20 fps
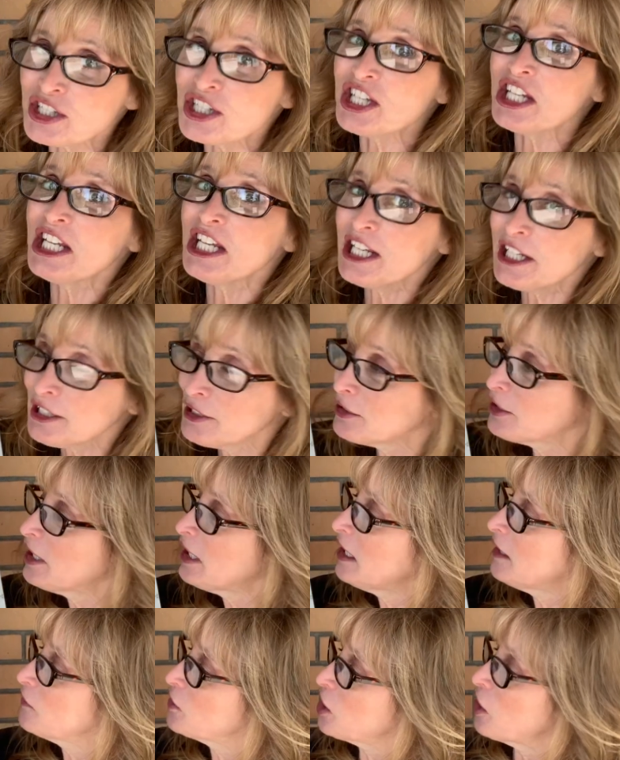tea
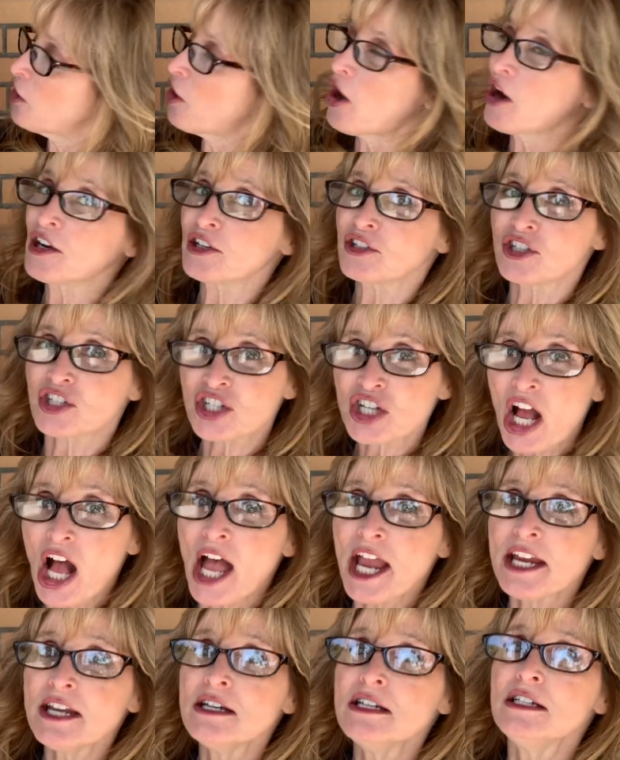leaves in our
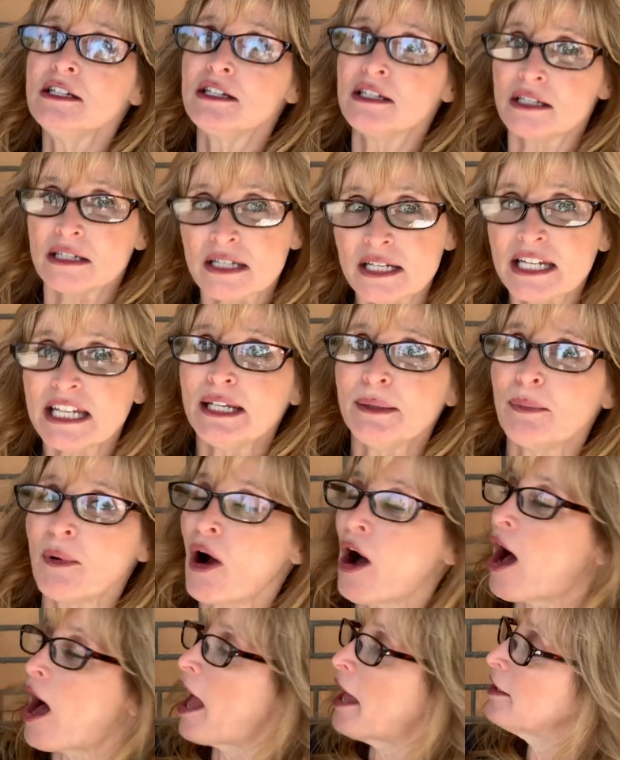china
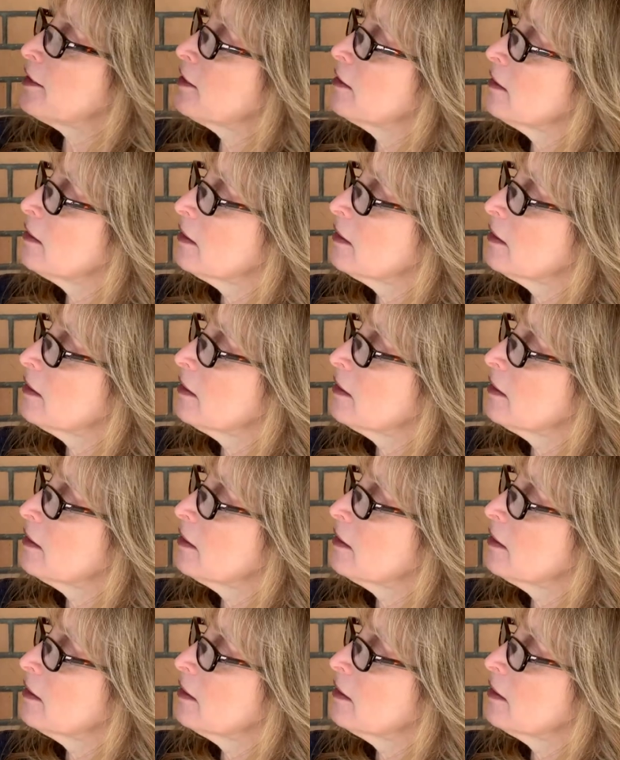teapot."